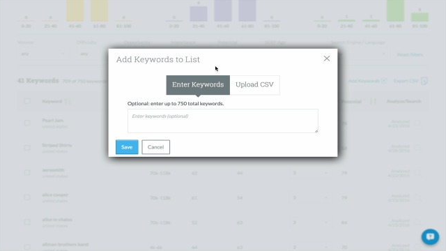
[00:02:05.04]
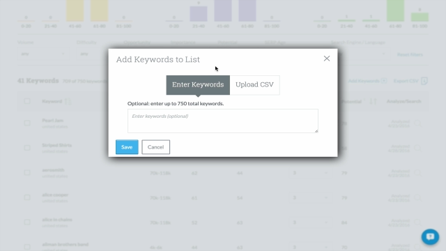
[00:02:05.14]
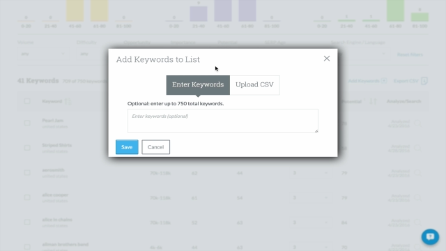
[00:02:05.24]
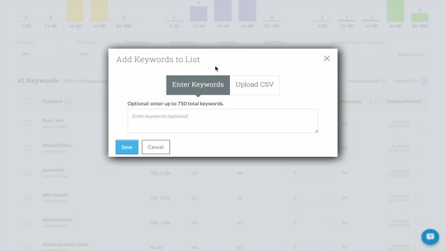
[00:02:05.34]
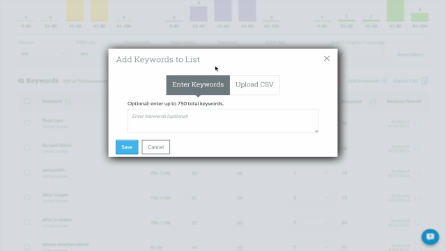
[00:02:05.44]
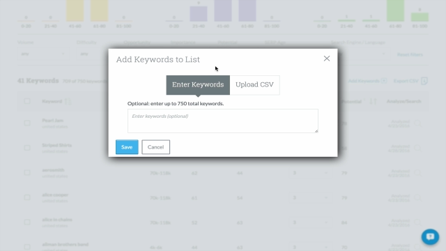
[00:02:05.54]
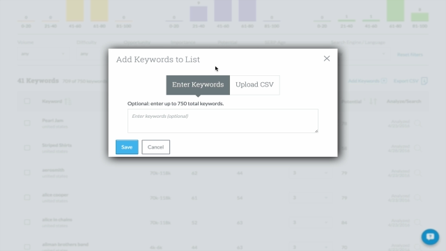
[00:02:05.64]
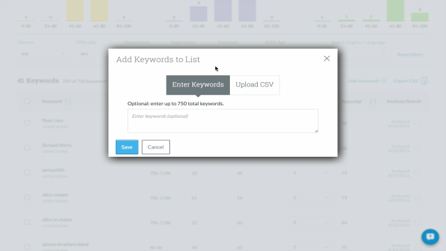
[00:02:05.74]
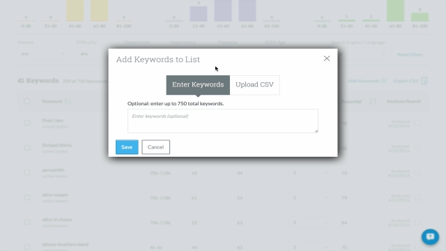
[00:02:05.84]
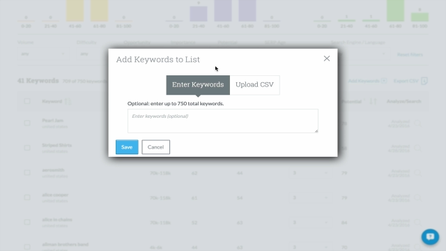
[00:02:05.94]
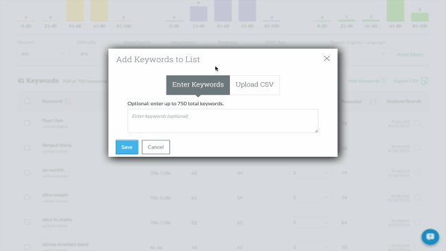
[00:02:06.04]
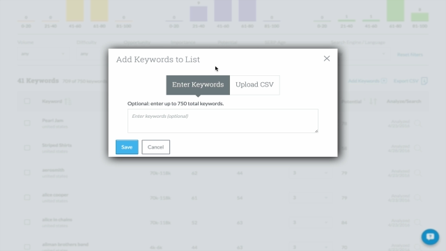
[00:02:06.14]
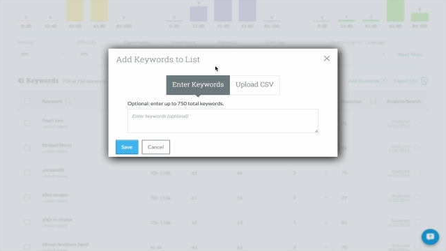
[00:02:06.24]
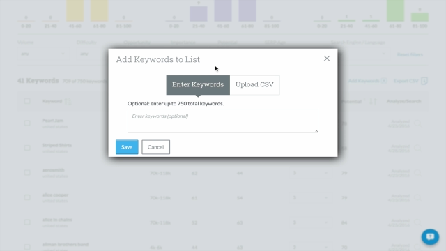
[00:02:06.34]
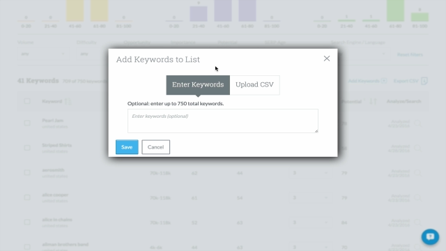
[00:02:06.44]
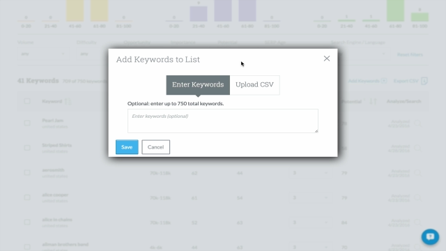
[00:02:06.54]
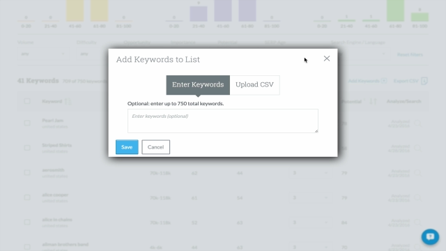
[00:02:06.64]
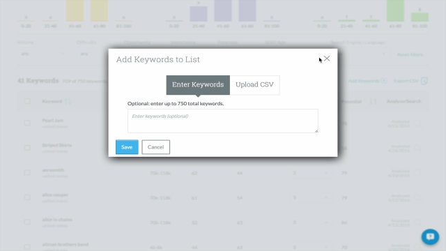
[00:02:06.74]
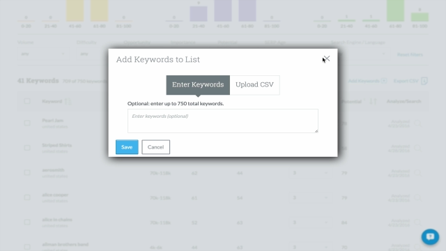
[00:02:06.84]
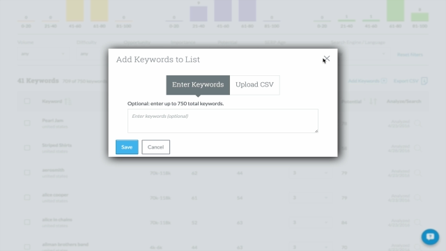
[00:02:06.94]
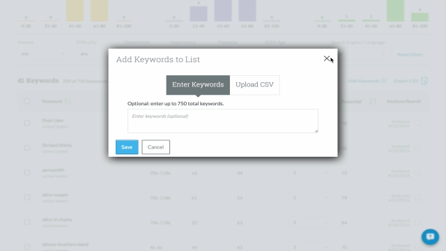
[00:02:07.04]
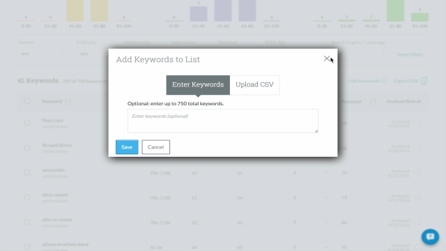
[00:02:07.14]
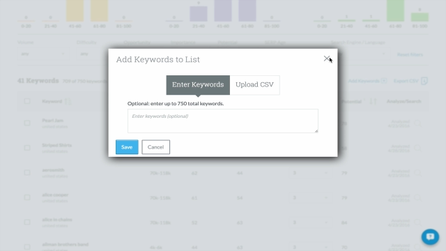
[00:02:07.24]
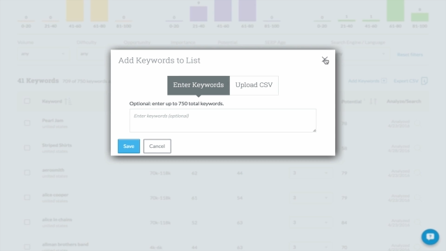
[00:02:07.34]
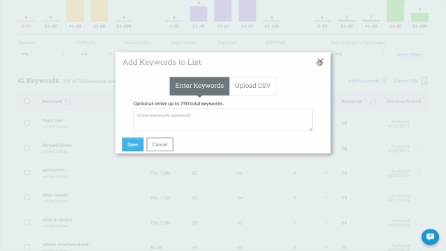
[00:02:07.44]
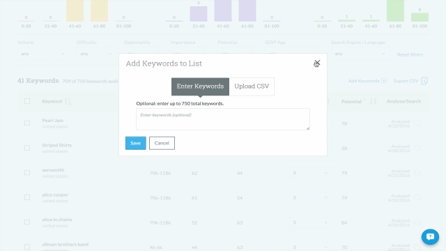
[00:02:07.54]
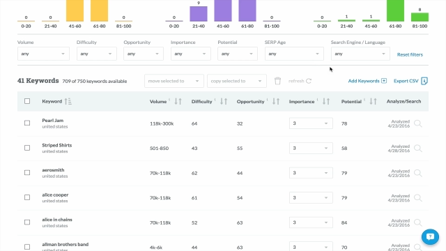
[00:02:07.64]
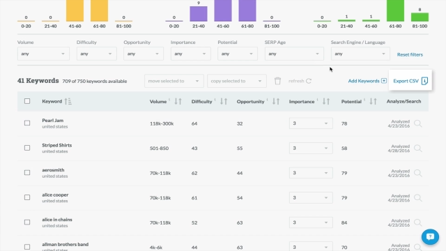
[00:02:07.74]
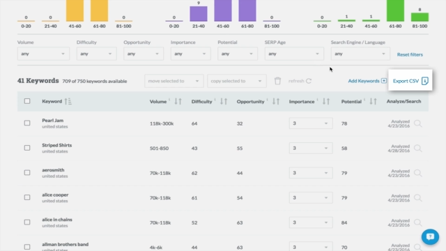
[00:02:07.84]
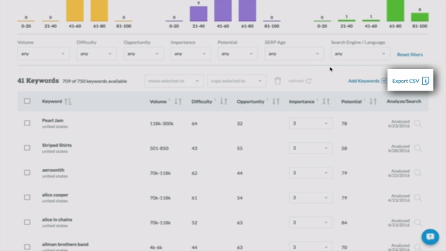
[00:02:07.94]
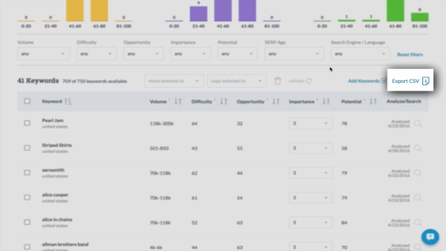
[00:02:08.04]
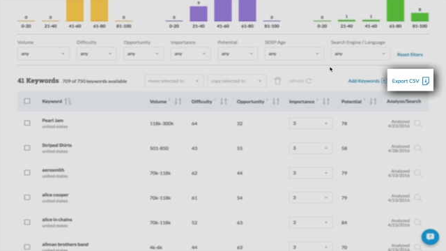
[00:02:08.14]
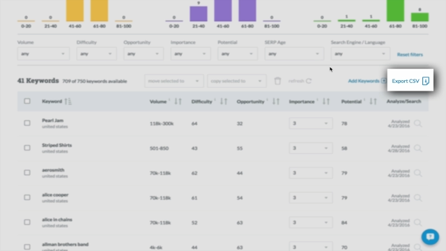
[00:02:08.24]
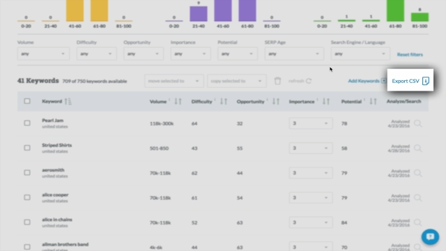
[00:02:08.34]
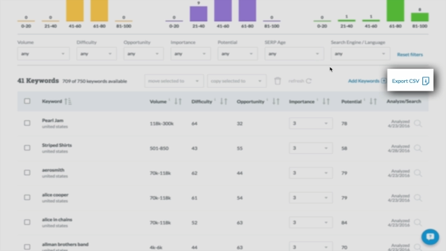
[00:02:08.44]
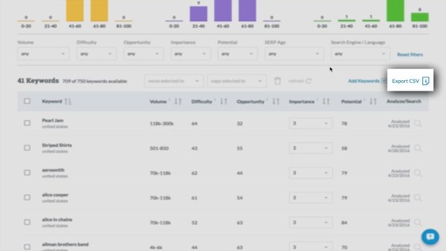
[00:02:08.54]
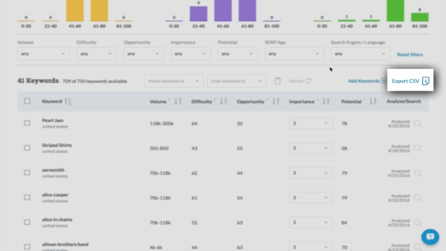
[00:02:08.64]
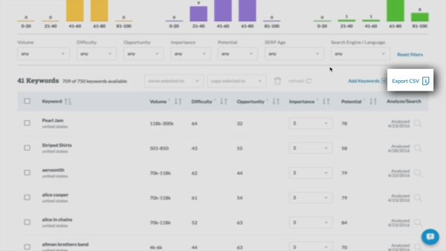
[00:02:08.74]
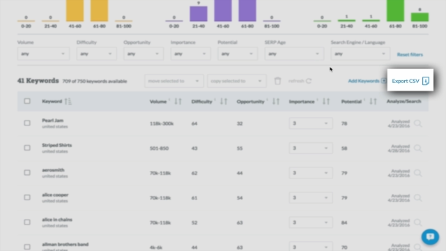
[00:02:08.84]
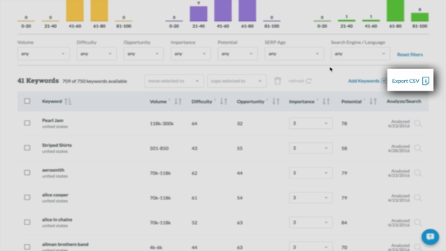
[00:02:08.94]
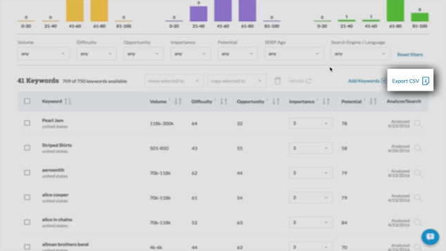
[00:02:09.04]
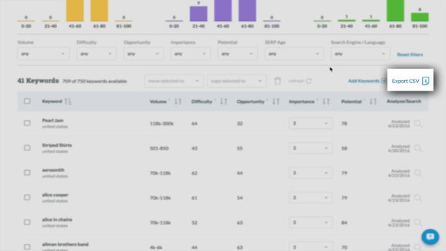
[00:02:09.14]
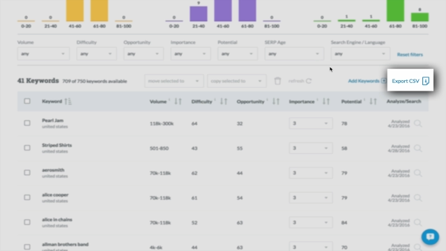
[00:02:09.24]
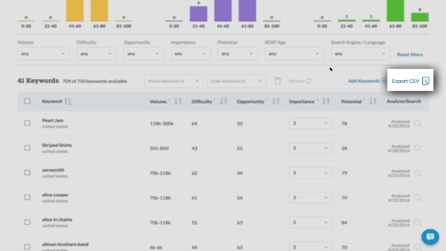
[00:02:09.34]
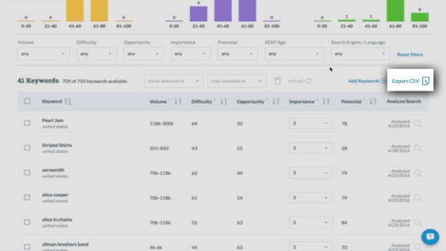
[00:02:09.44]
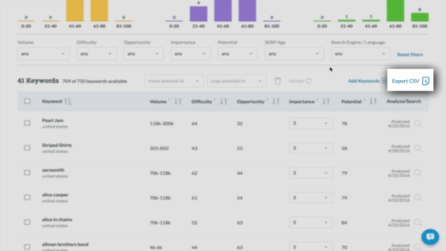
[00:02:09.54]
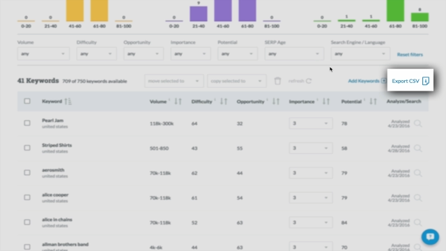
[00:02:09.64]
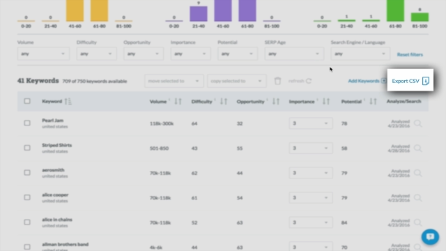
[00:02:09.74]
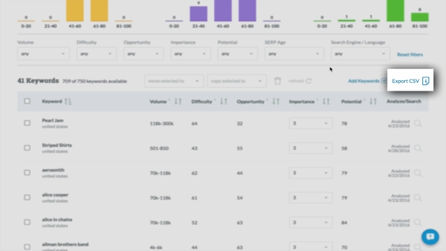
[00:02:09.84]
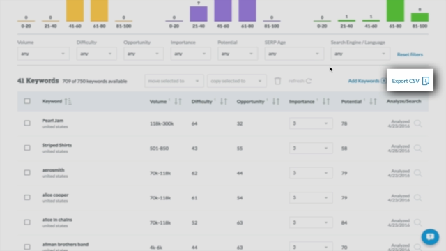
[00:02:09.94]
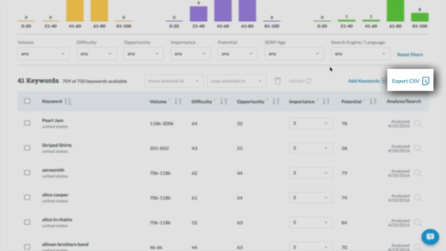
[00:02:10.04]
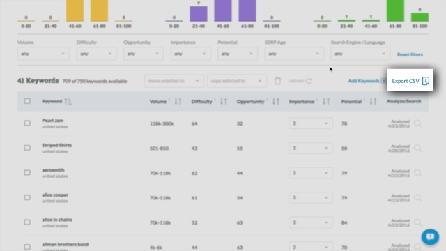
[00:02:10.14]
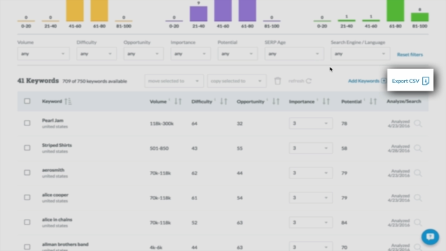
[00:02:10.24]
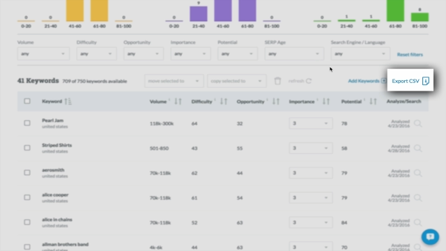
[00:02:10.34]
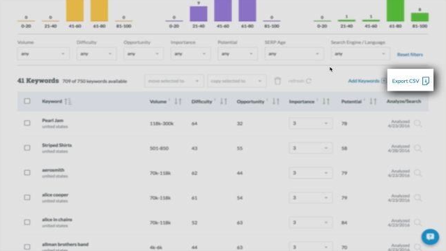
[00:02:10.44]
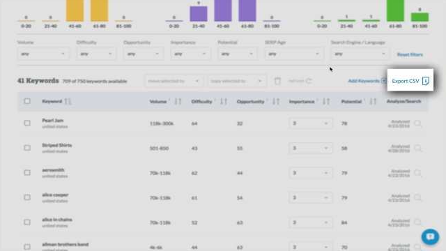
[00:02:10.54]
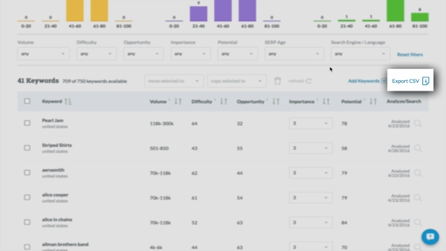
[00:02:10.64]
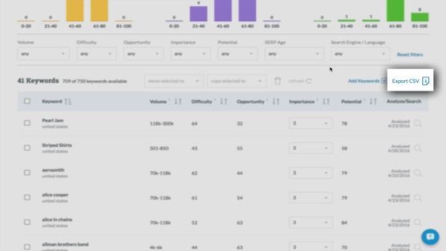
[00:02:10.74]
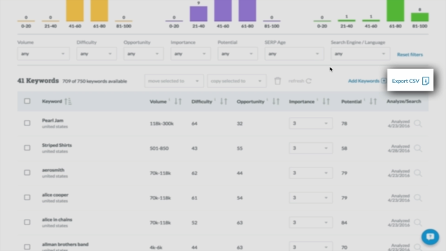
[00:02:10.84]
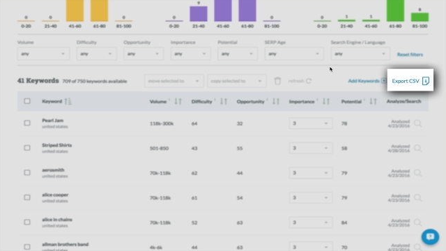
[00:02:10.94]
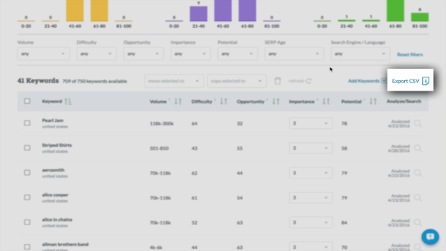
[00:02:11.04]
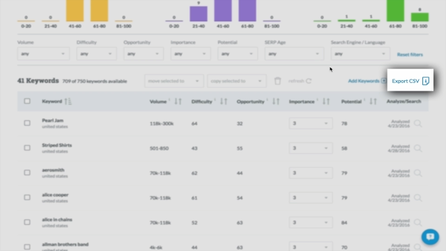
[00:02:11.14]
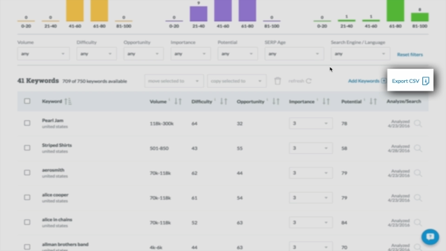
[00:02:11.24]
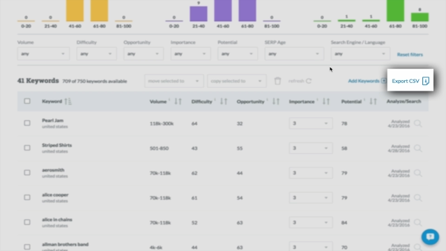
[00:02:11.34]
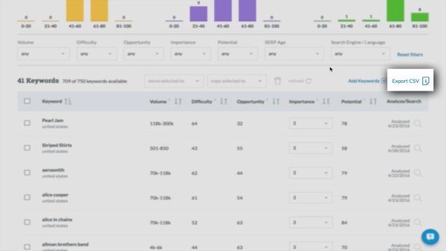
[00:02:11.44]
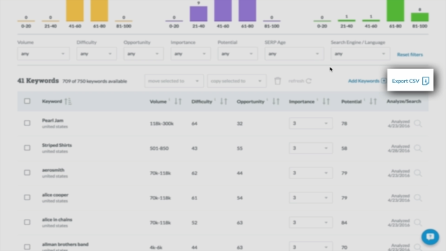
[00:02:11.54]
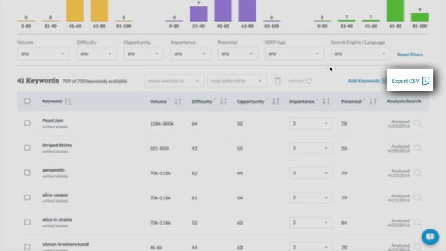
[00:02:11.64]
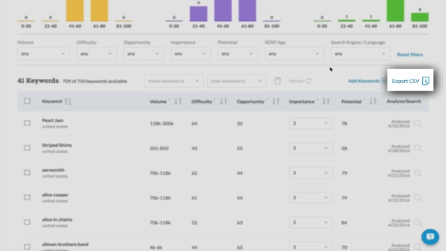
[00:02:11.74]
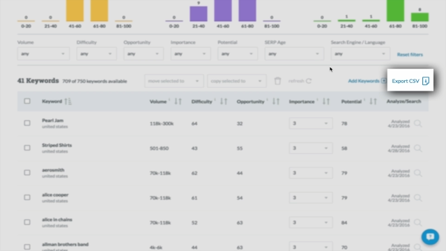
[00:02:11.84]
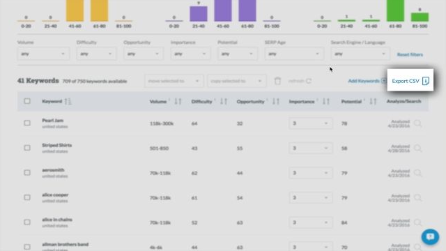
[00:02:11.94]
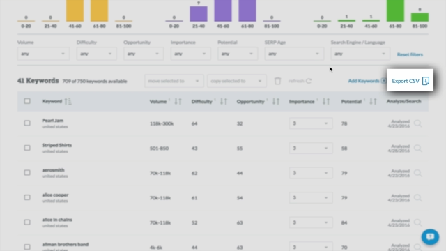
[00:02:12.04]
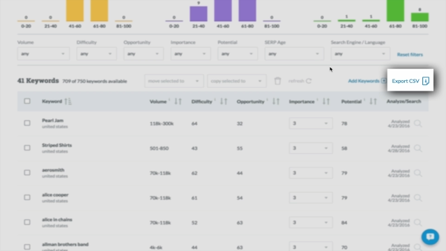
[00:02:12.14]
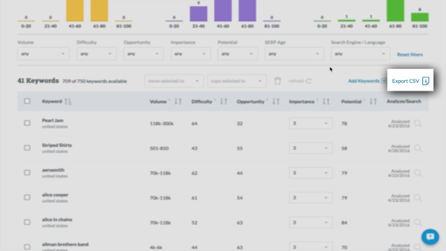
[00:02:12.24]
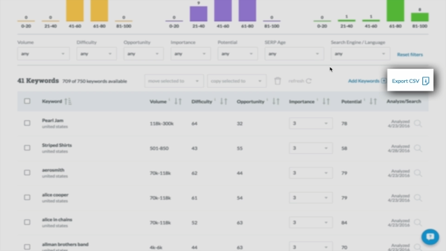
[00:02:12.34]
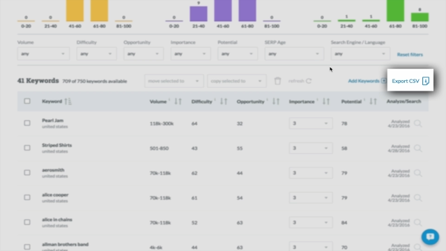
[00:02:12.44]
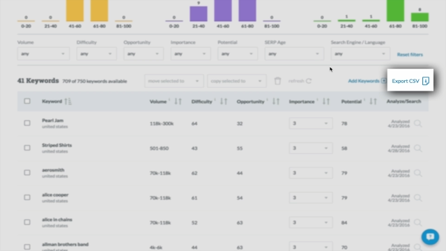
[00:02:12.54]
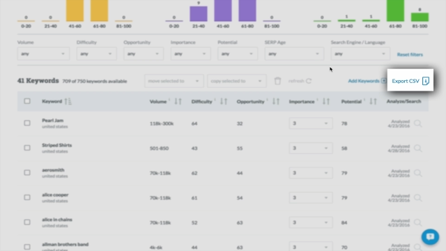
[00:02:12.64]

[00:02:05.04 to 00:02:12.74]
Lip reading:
[unreadable: no face in view]